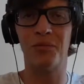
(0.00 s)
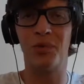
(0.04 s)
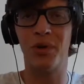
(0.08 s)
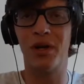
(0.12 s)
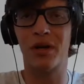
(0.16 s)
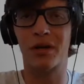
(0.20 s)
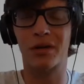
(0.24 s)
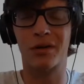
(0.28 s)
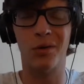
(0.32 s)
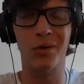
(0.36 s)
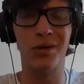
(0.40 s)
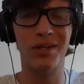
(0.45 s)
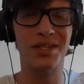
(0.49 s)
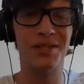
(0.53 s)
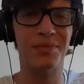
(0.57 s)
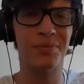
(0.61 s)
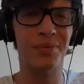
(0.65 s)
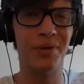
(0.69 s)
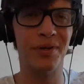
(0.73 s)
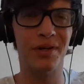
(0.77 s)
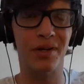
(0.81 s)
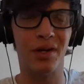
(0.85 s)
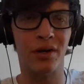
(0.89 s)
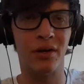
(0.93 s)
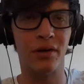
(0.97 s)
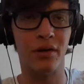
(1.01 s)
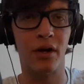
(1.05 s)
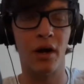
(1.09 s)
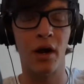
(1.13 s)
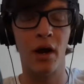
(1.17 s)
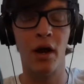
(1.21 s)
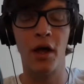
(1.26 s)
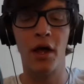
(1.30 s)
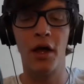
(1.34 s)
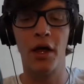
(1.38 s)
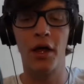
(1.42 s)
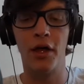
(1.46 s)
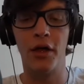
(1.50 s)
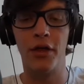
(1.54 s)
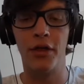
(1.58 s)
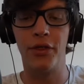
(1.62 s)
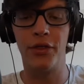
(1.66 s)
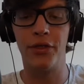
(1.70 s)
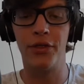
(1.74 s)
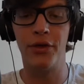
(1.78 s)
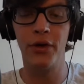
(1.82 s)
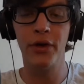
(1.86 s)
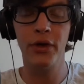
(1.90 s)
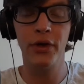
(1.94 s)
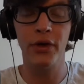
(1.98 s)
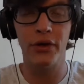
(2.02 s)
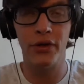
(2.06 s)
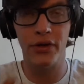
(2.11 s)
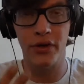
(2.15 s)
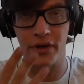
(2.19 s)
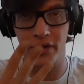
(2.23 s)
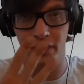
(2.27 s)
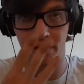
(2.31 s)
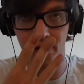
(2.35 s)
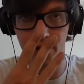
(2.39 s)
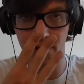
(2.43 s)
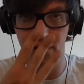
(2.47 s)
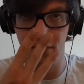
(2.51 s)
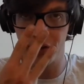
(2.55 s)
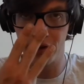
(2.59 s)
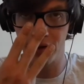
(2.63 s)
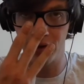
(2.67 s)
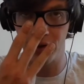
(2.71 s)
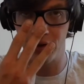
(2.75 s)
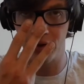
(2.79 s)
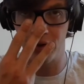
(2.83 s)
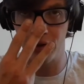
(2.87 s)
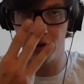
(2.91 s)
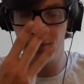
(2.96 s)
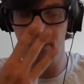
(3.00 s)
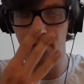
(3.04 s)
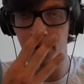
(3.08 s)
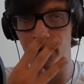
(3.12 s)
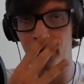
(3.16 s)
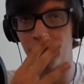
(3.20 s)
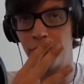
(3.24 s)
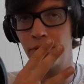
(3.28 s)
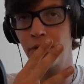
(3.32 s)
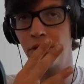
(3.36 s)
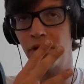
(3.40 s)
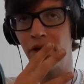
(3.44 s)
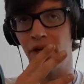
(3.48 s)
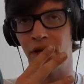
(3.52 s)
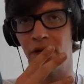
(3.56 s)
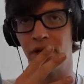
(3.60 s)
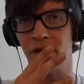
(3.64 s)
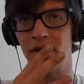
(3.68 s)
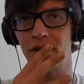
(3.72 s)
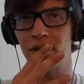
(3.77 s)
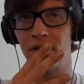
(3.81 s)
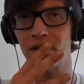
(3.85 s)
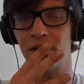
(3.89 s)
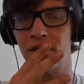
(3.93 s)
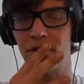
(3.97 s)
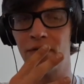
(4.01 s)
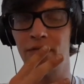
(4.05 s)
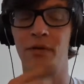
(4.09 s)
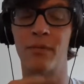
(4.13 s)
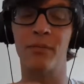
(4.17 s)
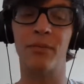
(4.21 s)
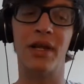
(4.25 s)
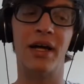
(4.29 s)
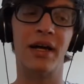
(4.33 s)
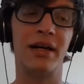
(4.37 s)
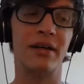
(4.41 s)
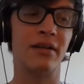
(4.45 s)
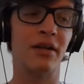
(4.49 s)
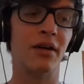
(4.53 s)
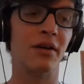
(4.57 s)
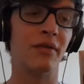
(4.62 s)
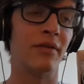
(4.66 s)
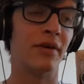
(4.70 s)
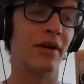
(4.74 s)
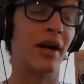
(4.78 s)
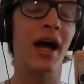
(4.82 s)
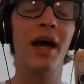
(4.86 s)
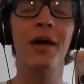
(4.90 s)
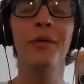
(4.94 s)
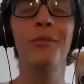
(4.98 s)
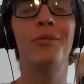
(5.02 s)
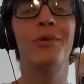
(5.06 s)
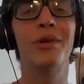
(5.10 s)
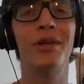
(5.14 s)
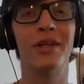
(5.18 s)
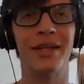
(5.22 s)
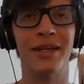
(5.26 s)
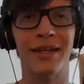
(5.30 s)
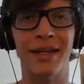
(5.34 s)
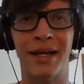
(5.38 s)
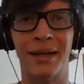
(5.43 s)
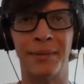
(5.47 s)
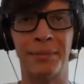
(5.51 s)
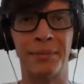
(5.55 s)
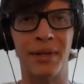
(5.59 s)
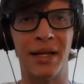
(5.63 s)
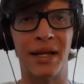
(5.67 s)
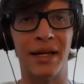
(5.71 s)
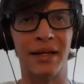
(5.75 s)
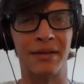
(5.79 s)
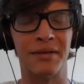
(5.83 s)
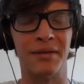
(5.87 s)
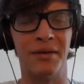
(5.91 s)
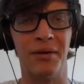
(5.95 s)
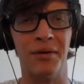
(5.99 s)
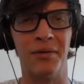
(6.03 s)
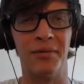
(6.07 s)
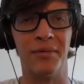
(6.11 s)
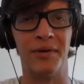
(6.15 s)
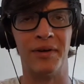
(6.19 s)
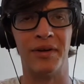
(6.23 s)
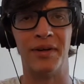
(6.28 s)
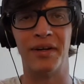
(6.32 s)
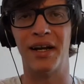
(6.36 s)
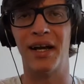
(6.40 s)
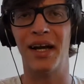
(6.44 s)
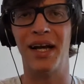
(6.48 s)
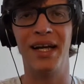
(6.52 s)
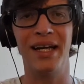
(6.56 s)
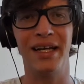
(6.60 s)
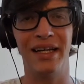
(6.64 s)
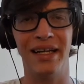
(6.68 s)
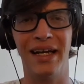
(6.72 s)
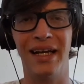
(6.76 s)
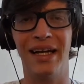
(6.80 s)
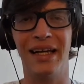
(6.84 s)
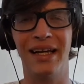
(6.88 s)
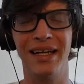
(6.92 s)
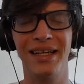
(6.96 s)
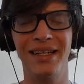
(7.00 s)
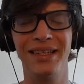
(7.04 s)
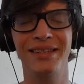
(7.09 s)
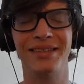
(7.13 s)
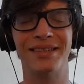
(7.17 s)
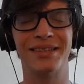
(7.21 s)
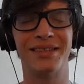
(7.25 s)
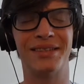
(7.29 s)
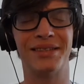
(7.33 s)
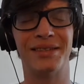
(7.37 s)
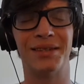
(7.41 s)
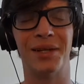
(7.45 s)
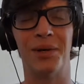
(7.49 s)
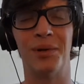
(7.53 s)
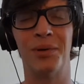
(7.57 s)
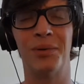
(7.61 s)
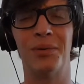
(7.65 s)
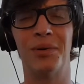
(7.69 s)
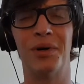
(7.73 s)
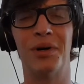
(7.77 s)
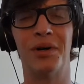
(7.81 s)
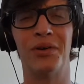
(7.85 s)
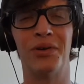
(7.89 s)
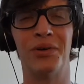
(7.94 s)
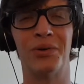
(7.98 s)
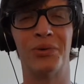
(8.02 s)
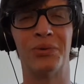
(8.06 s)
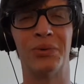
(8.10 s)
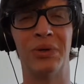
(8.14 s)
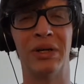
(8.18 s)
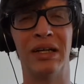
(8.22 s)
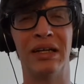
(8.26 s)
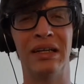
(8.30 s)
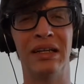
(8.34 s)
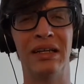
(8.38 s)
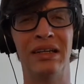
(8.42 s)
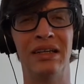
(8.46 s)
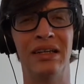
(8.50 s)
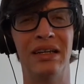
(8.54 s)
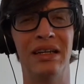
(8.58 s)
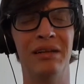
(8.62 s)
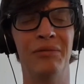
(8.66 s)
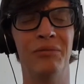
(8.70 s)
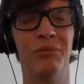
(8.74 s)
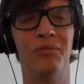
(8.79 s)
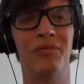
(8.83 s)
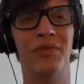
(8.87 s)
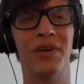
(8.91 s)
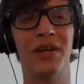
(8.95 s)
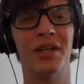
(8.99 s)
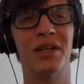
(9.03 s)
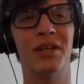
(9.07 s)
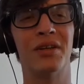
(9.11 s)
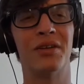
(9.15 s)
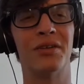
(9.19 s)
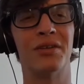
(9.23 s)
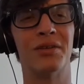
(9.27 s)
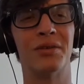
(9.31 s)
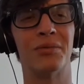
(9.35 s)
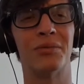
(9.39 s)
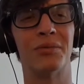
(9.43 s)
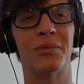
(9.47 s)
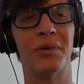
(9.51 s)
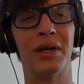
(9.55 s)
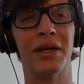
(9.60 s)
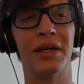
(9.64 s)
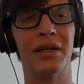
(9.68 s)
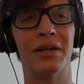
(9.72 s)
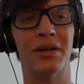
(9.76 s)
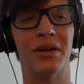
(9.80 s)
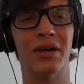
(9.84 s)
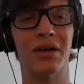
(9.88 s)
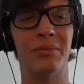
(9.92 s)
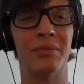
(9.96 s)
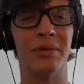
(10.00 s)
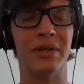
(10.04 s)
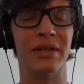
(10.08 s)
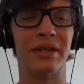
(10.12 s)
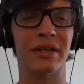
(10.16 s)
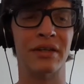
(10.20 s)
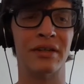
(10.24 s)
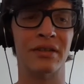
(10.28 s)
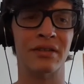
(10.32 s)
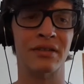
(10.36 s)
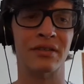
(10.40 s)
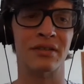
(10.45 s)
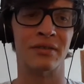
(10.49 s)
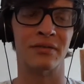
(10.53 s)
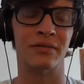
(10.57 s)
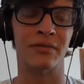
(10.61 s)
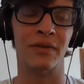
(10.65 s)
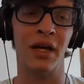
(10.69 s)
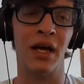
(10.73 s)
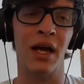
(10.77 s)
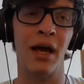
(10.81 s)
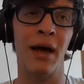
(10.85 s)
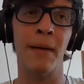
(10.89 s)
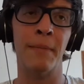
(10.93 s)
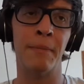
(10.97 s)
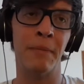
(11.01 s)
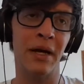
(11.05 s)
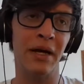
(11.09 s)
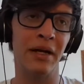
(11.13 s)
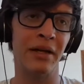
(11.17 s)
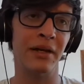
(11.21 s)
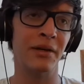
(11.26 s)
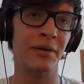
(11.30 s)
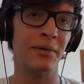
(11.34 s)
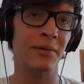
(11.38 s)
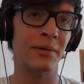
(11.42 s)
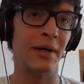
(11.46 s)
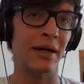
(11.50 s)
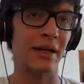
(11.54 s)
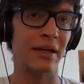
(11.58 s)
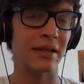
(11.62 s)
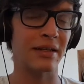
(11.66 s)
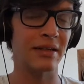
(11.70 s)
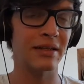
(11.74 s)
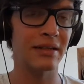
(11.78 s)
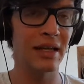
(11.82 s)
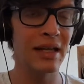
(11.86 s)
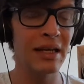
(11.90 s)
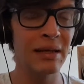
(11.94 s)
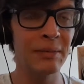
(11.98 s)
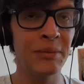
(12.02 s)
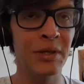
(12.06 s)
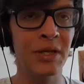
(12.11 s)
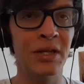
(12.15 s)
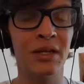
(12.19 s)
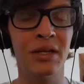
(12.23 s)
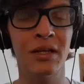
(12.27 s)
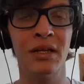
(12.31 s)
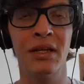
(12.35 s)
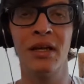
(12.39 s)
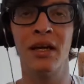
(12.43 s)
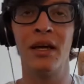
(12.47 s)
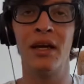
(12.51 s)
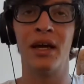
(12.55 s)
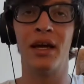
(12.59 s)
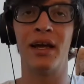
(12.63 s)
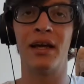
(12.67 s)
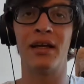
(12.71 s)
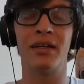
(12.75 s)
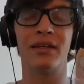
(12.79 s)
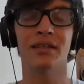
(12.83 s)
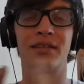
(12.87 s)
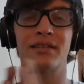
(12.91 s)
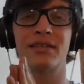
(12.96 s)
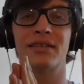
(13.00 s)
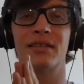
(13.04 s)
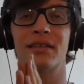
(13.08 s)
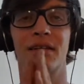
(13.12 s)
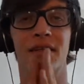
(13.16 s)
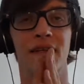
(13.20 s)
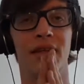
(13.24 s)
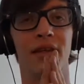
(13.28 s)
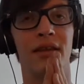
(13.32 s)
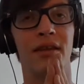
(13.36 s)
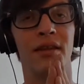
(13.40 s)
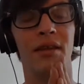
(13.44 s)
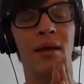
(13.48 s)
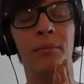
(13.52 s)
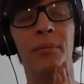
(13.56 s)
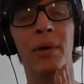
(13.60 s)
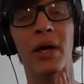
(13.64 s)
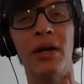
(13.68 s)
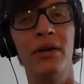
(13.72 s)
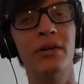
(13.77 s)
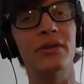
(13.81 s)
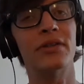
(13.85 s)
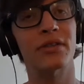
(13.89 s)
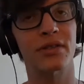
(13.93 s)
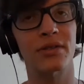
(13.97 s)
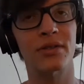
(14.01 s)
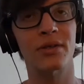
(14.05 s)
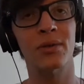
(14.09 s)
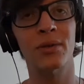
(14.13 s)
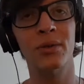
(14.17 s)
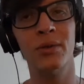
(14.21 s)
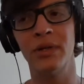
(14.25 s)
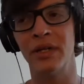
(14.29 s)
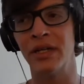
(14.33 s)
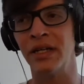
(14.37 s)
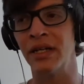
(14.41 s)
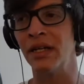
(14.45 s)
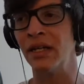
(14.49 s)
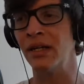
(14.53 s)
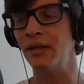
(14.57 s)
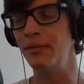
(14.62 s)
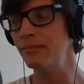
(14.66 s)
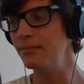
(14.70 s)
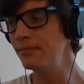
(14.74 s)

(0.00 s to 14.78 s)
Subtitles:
we are going to put our third, number 3, from Black Clover. I really like Black Clover. It's so underrated. It fell under the radar because of My Hero Academia, and it's the better story.